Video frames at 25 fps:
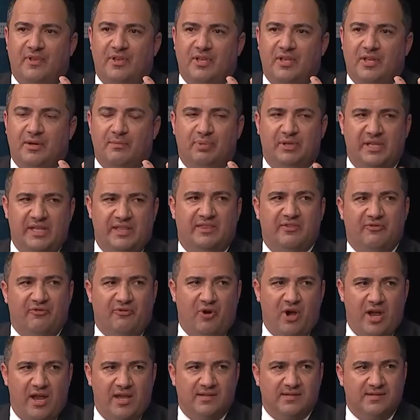complete the
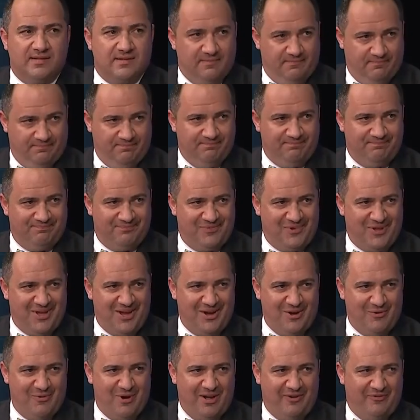phrase.
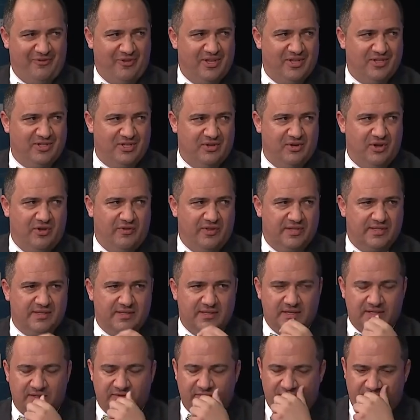Okay, are you ready for this? You know this.
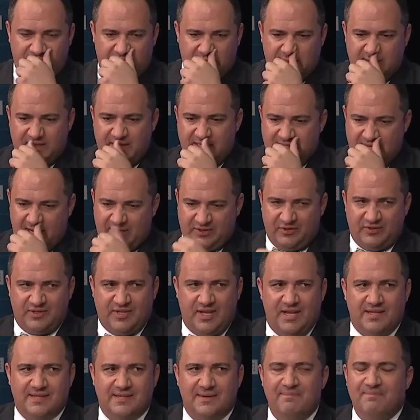This, this is like exercise. a
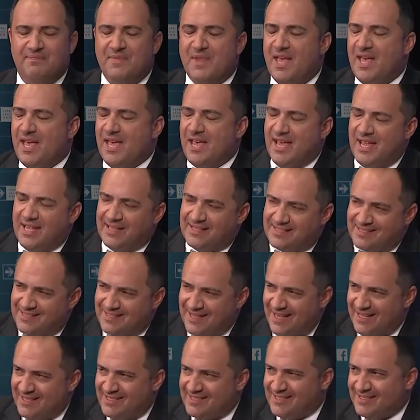game show. it's
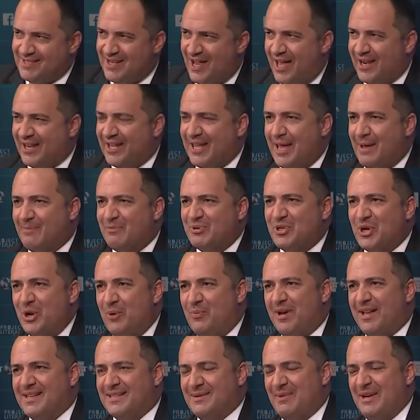it's not a game show
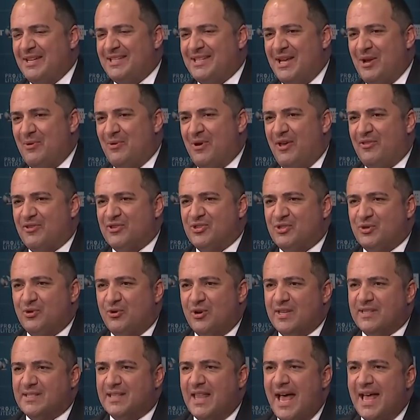because I'm going to tell you how the
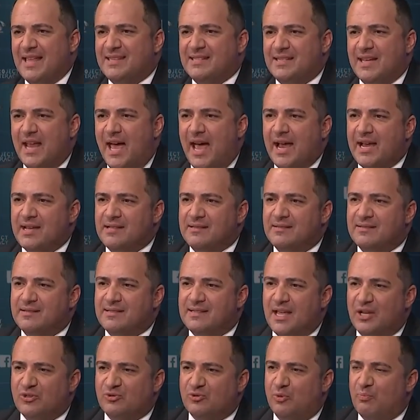story is. Last night,
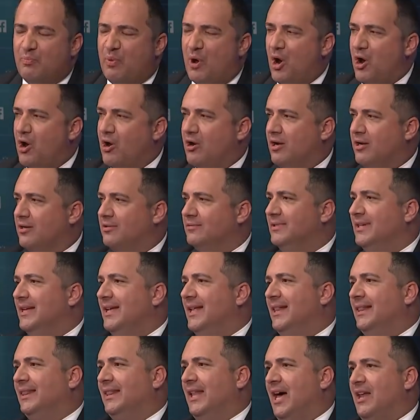Central Park.
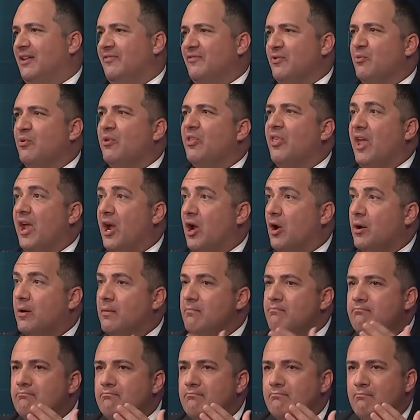A lot of you were there.
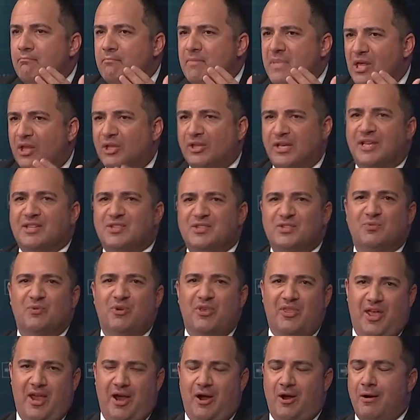Millions
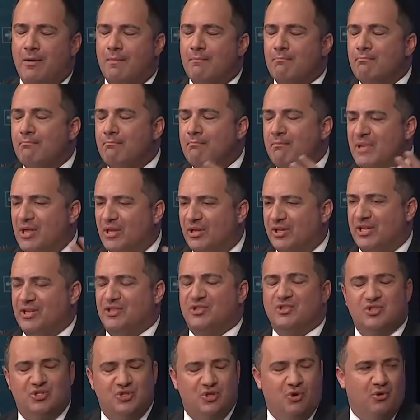were there.
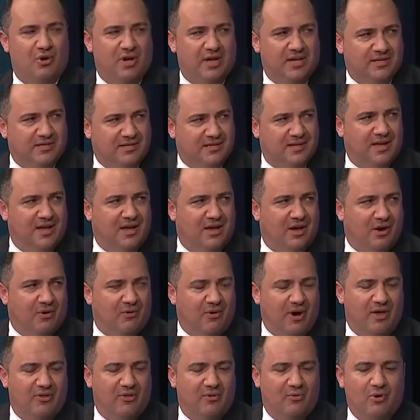Millions joined
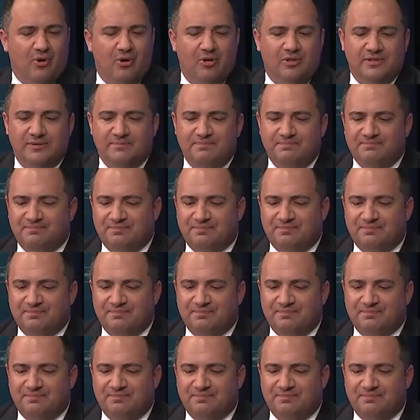around the world.